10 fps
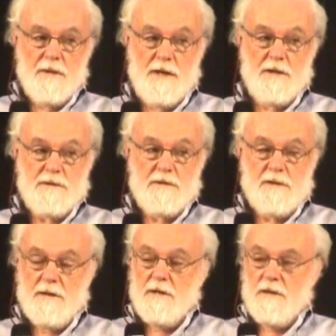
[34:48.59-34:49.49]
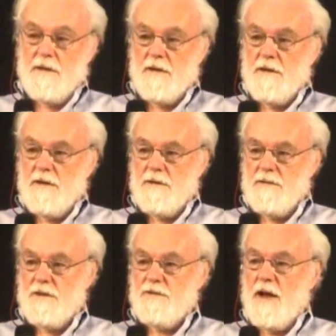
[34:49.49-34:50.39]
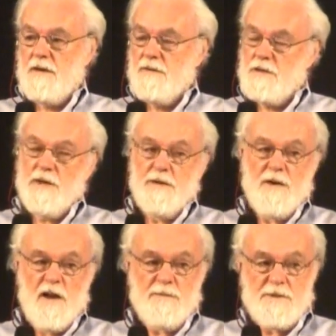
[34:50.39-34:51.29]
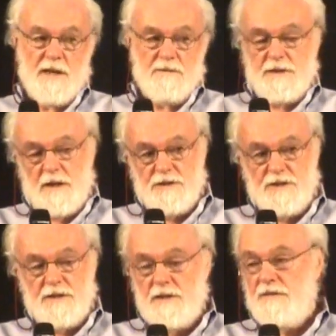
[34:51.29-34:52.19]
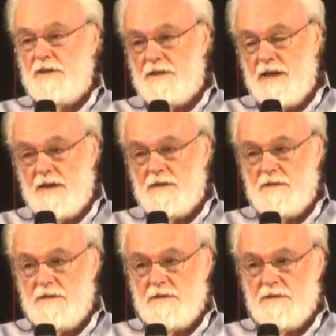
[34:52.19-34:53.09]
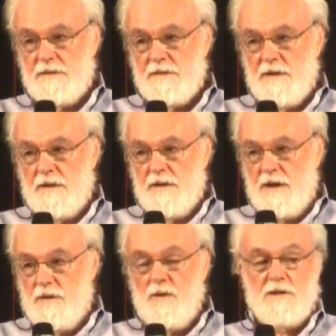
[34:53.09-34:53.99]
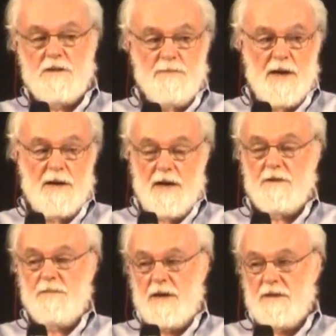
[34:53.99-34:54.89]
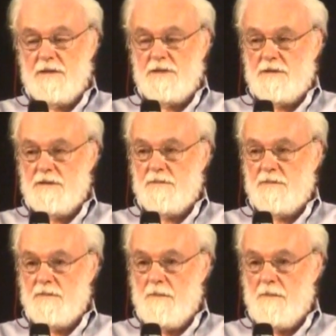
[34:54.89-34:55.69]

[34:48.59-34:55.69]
is the threat of a 25% reduction in living standards in order to bail out the banking system.